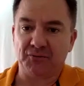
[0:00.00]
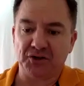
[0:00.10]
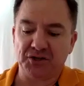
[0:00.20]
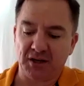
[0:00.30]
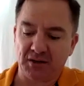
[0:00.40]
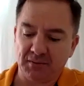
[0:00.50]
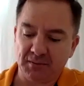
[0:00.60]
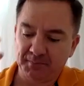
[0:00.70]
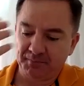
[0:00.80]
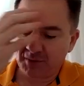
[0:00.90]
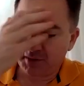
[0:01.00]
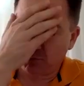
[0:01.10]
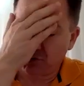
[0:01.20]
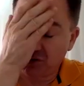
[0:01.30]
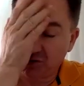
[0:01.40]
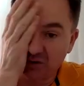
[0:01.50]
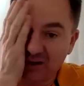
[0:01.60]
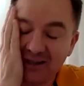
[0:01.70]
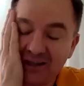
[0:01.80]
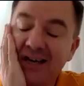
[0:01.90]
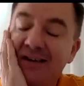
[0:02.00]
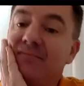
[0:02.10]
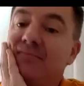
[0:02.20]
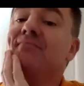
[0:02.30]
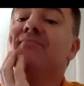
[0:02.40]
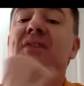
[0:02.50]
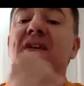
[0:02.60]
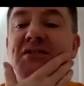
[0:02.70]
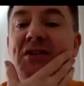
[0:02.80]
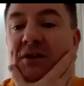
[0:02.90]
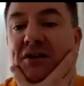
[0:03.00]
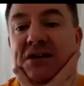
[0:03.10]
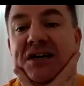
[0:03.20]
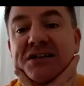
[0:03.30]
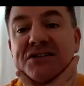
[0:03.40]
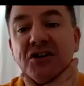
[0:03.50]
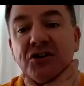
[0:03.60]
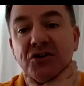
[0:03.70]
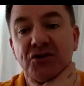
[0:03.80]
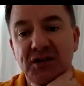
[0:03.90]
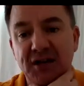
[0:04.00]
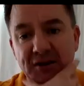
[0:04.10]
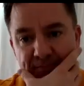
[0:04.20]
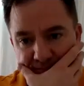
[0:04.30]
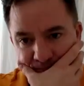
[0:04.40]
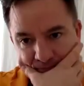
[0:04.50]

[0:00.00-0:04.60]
fresh again. Would you agree that that is something that has occurred there?